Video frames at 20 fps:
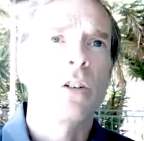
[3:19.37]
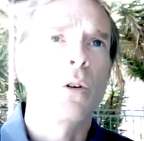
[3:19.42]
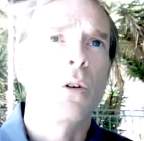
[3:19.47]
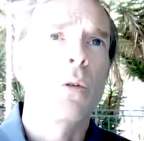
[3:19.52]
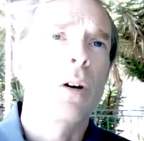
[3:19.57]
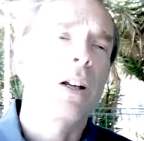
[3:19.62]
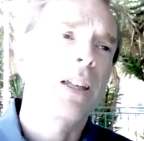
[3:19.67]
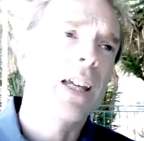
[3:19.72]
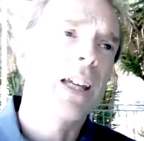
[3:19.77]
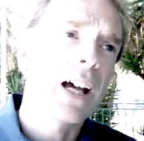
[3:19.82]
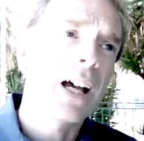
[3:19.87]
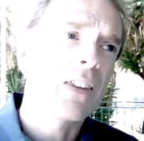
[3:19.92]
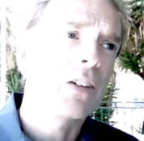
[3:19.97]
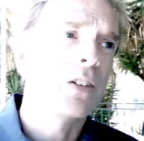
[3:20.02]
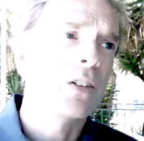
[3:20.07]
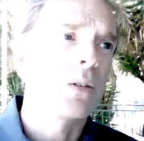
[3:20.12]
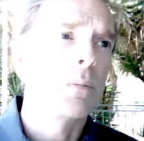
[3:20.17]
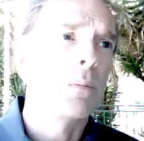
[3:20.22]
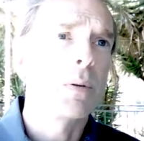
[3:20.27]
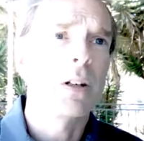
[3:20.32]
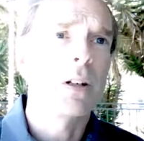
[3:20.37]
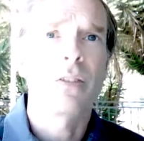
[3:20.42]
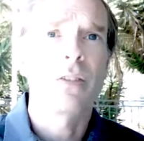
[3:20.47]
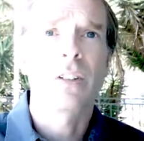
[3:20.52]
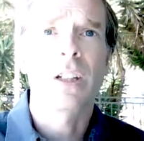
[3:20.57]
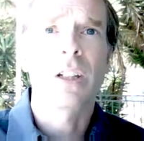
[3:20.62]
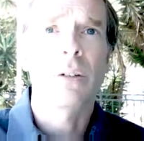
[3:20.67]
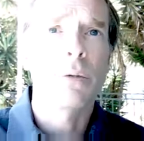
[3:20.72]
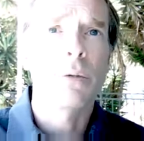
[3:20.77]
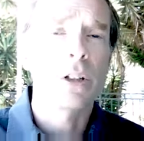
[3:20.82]
So, yeah, there's a bit
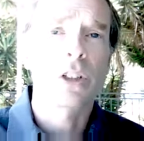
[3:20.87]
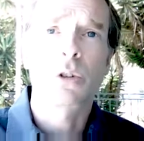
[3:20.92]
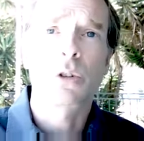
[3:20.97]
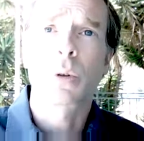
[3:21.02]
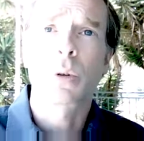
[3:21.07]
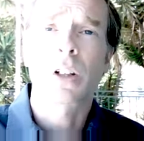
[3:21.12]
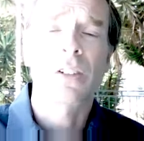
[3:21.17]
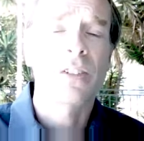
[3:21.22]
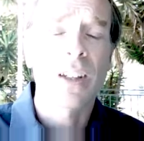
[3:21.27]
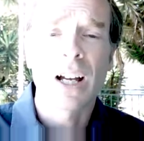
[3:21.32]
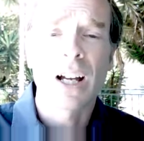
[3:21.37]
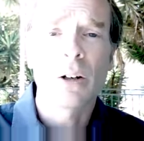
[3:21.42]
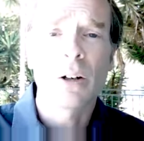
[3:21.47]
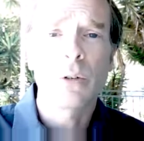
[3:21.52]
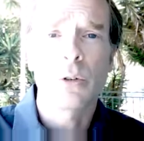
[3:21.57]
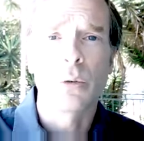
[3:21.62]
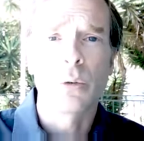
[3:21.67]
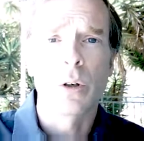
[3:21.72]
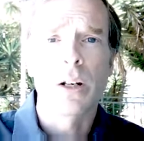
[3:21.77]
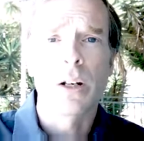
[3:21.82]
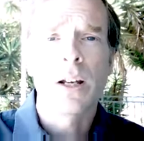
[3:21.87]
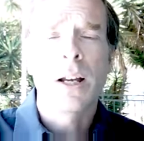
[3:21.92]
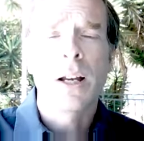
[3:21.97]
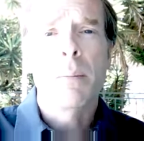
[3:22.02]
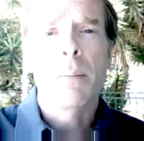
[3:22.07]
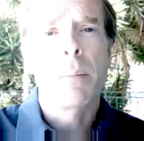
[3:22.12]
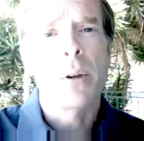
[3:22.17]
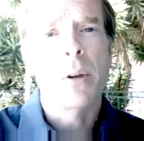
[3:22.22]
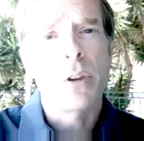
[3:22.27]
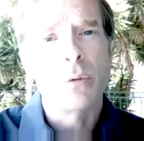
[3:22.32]
of get rich quick sound to it,
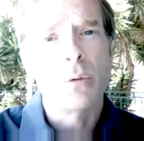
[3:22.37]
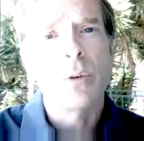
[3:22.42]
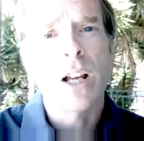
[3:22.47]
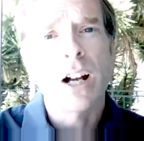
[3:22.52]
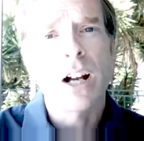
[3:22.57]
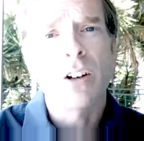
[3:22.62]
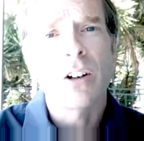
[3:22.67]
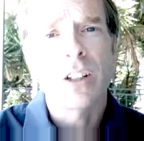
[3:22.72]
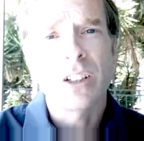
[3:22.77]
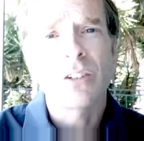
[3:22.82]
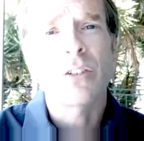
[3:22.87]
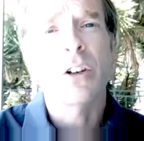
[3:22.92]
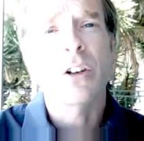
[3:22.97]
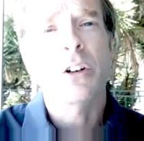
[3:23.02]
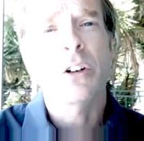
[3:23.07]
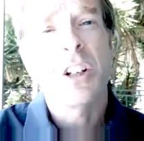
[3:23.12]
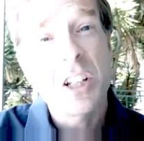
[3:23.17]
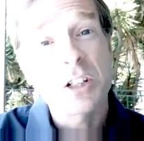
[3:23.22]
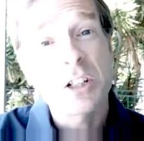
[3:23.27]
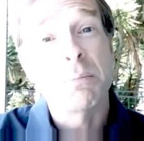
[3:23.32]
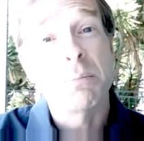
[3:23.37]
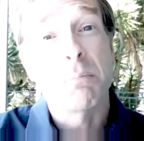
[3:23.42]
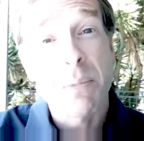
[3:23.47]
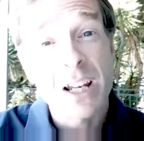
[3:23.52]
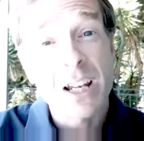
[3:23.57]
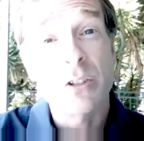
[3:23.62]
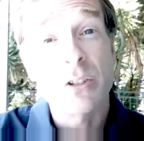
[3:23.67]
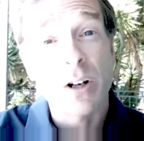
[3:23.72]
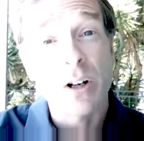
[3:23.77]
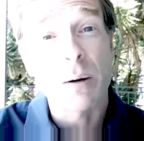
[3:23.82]
but the reality is there is
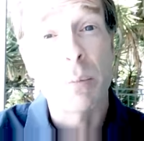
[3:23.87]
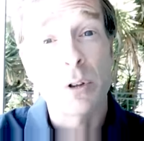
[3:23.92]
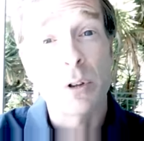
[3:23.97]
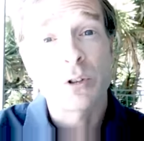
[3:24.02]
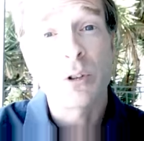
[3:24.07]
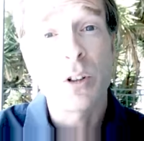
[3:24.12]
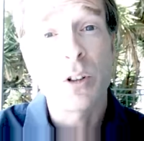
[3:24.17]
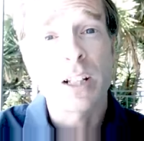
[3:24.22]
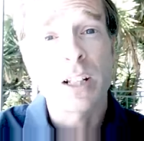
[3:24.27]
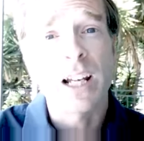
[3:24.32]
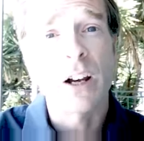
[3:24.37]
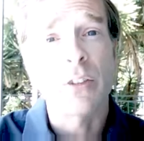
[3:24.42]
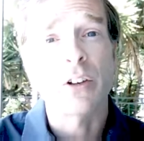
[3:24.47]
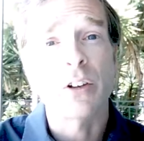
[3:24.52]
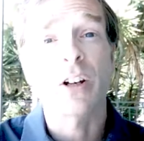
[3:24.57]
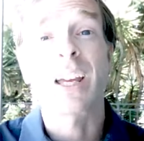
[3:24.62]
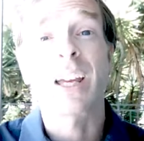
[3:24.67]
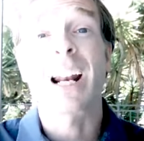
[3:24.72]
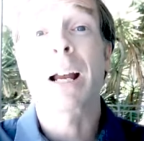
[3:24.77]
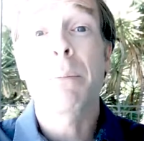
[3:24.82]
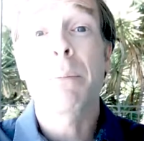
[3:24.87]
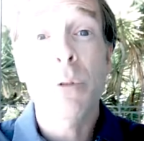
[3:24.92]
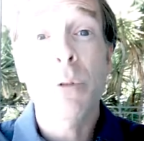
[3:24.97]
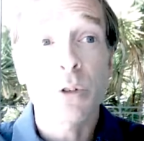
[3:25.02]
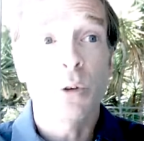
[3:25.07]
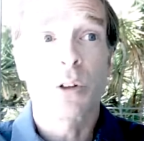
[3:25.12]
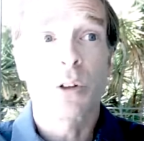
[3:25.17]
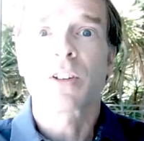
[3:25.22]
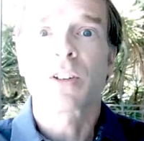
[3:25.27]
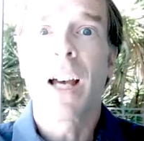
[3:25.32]
major opportunity out there, and I'm
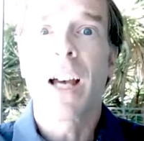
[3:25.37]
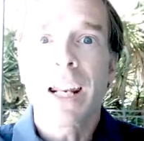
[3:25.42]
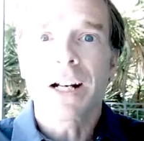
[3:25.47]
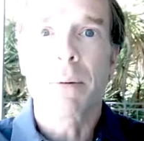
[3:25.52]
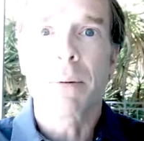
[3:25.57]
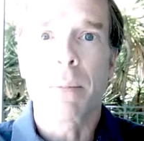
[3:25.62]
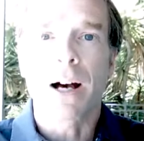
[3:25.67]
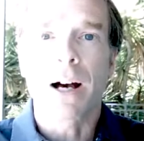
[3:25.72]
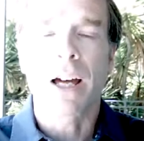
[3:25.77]
so excited